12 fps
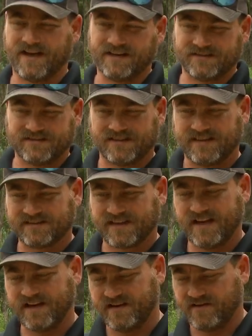Texas, they
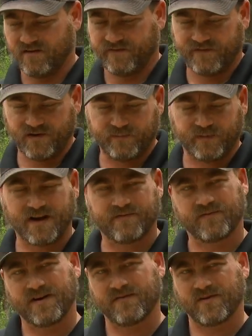say, you know, a food plot
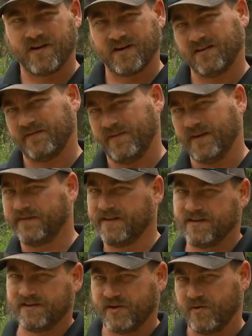for every 150
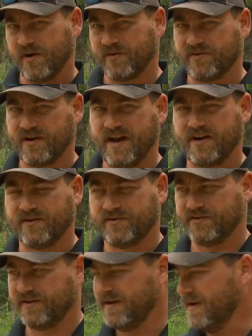to 200 acres,
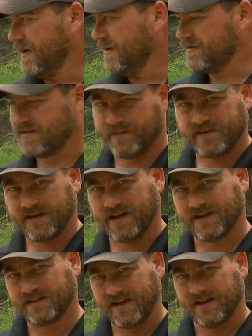something
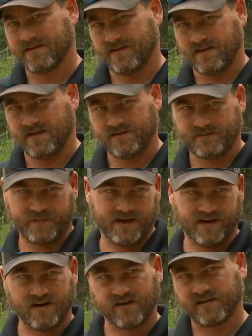like that,
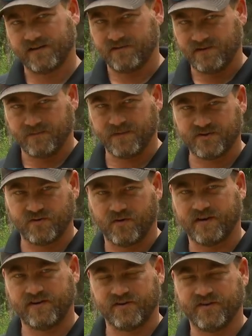depending on the
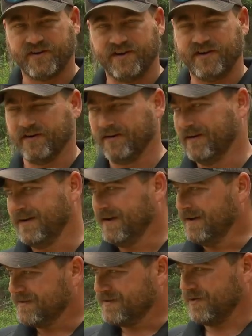majority of your deer.
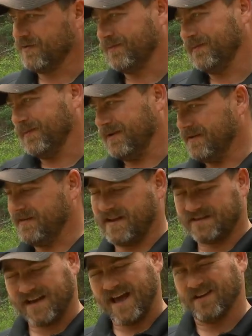So
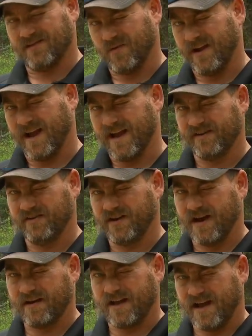that's kind of the way I do it.
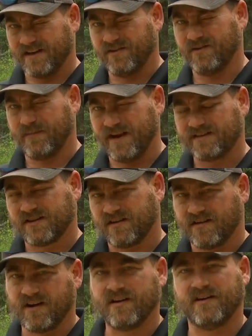I do it based on
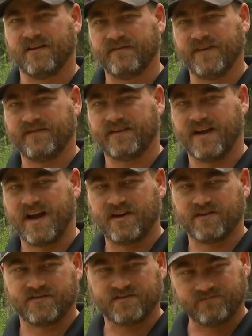150
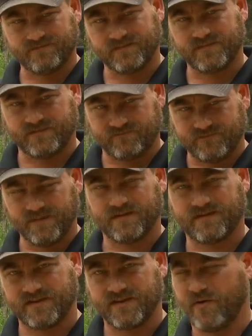acres
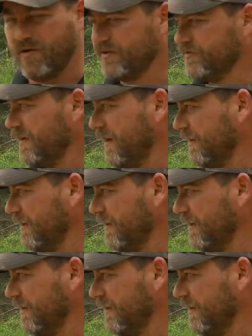to 200